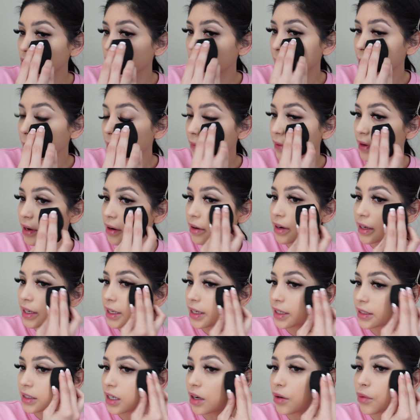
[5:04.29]
leave me video
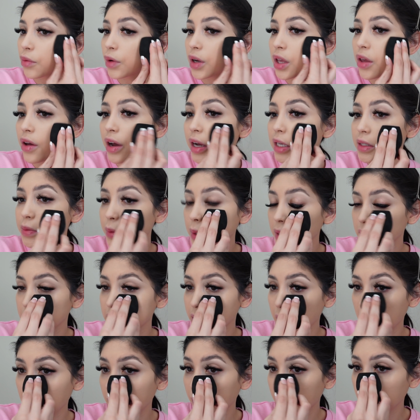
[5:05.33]
ideas on what you guys want to
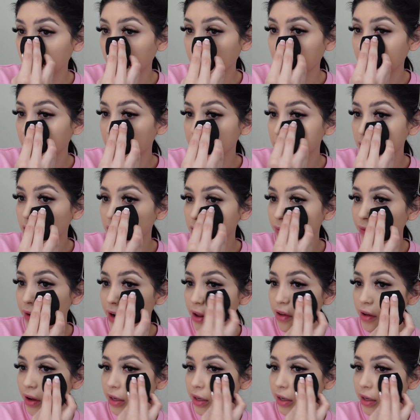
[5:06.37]
see for Thursday's video.